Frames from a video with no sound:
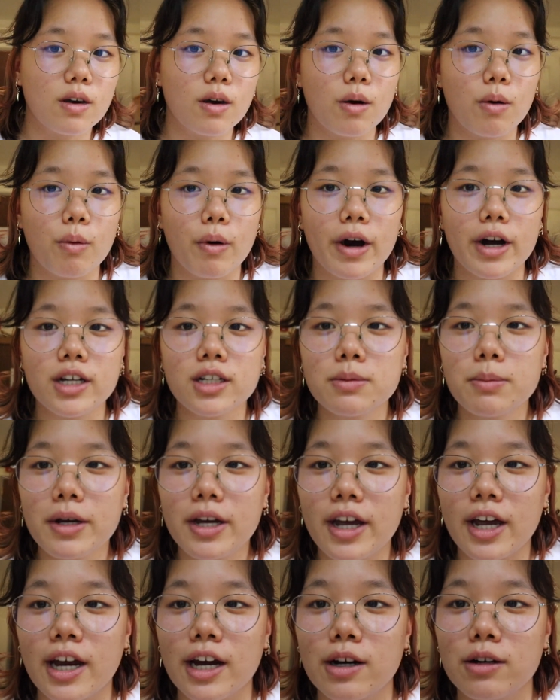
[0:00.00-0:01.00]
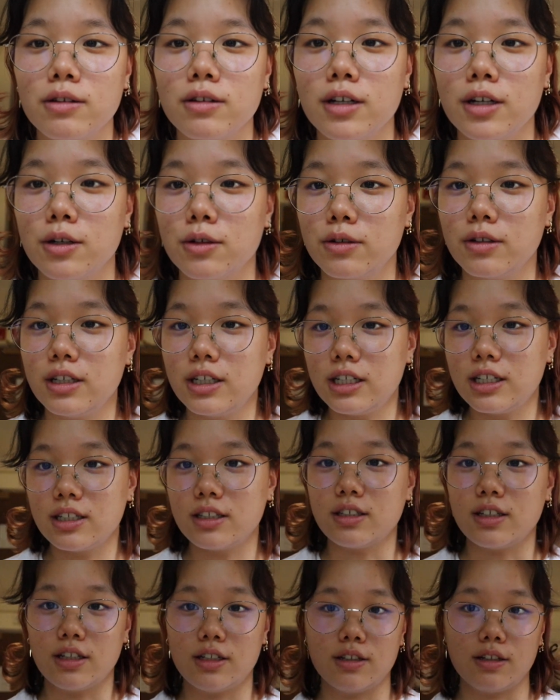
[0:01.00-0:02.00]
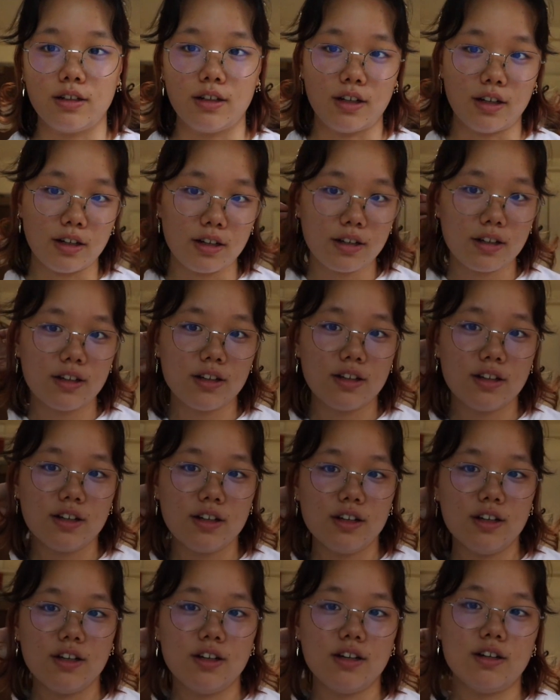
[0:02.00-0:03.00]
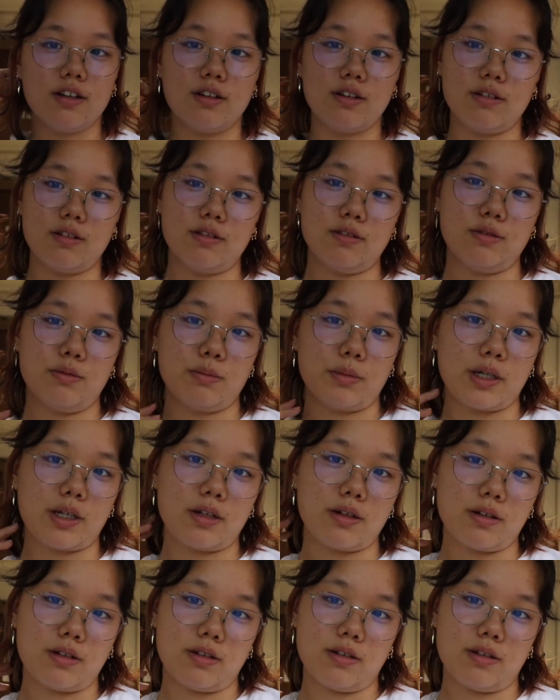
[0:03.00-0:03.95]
Why is my hair literally sizzling? Oh my god.